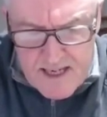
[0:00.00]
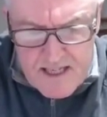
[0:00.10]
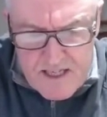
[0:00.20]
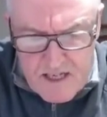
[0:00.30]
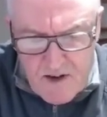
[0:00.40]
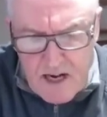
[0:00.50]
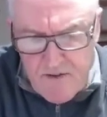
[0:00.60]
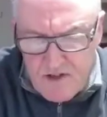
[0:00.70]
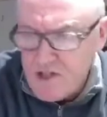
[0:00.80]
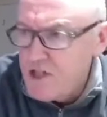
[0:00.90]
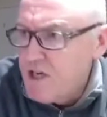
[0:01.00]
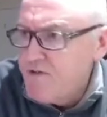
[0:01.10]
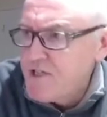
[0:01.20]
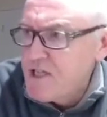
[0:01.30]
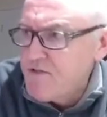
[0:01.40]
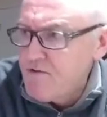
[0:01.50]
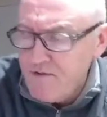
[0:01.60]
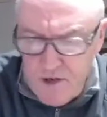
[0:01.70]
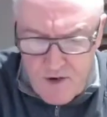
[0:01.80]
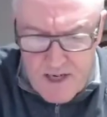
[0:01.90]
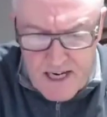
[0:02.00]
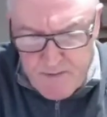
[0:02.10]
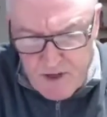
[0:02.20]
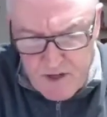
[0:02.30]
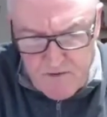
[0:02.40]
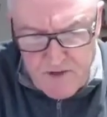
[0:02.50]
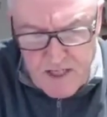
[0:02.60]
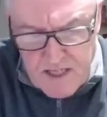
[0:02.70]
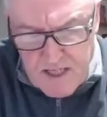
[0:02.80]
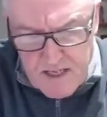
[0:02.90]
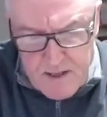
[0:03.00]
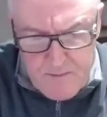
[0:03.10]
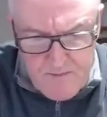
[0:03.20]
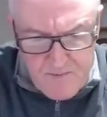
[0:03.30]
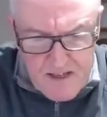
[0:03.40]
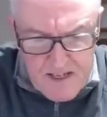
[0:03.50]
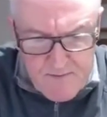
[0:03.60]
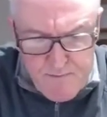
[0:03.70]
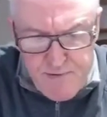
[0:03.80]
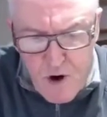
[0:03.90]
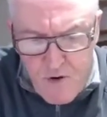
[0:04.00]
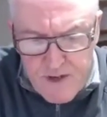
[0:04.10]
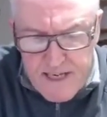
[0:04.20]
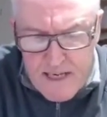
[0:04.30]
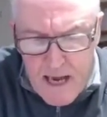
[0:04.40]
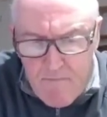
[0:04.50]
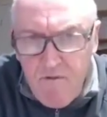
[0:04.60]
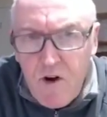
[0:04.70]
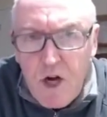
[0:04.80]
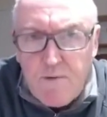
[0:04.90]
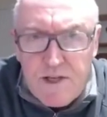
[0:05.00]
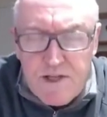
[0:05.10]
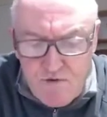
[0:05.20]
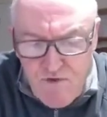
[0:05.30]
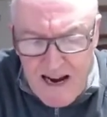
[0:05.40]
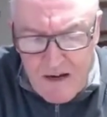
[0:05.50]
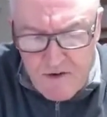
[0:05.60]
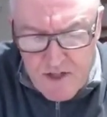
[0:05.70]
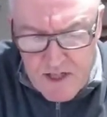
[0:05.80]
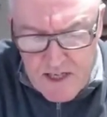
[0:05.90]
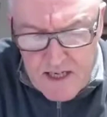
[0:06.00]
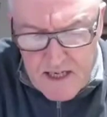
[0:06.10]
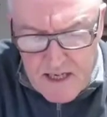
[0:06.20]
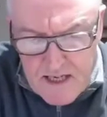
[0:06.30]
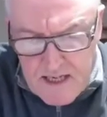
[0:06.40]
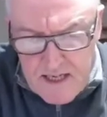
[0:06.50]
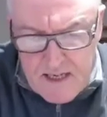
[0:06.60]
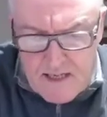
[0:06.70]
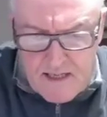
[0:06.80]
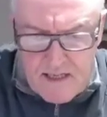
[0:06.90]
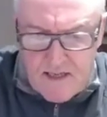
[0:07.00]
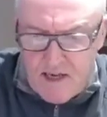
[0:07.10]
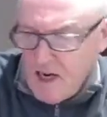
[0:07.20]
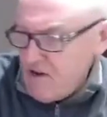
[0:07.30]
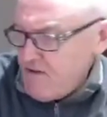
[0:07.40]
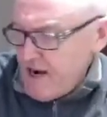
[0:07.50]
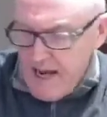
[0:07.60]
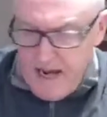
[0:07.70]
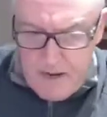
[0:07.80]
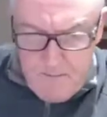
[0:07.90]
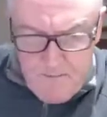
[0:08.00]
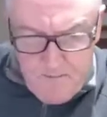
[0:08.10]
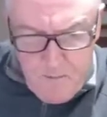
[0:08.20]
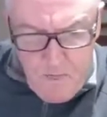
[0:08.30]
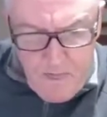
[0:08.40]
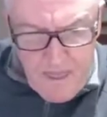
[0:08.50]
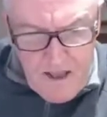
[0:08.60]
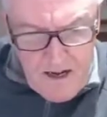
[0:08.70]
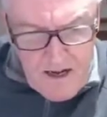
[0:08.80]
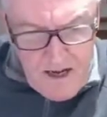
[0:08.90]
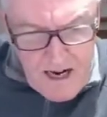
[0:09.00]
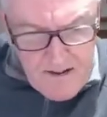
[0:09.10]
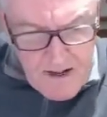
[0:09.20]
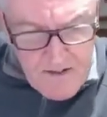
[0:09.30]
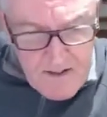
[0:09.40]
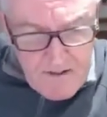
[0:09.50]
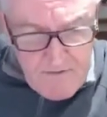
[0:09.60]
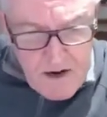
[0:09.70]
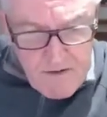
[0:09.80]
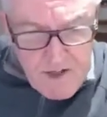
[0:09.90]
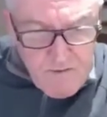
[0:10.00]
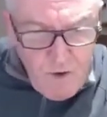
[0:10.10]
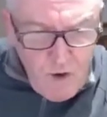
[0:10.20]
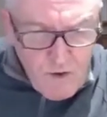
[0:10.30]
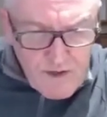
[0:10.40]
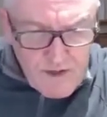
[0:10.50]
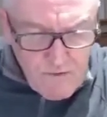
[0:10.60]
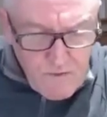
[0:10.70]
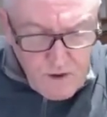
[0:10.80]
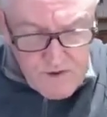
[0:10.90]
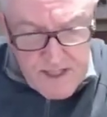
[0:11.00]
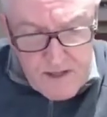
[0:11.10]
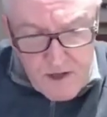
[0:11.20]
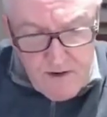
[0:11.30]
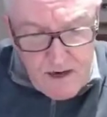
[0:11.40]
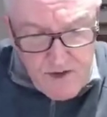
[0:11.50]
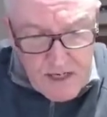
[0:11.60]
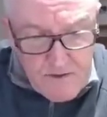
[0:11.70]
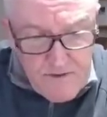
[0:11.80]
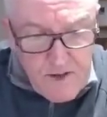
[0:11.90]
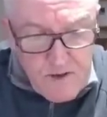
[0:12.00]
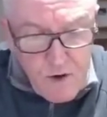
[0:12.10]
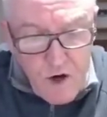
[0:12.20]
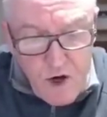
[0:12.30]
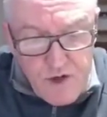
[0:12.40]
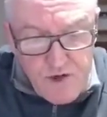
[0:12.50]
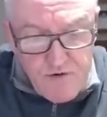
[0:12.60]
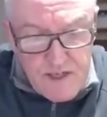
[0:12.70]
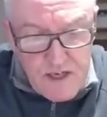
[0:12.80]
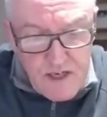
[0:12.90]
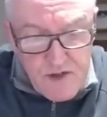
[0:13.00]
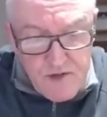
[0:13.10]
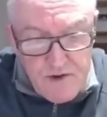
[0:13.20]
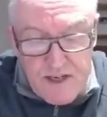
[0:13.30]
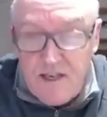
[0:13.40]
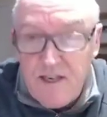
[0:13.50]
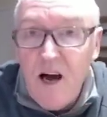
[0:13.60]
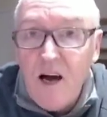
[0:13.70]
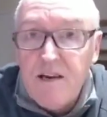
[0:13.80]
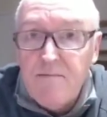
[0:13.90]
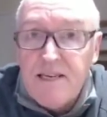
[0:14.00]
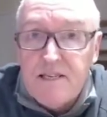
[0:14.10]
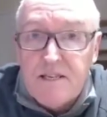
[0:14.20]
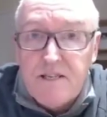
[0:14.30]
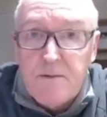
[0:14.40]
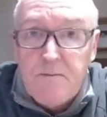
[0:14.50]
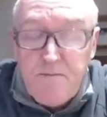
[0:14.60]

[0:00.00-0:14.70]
It can survive on surfaces for a few days because of this protein envelope that surrounds the RNA. And they're very small. Well, we've seen the crown jet. They're very small, 100 nanometers.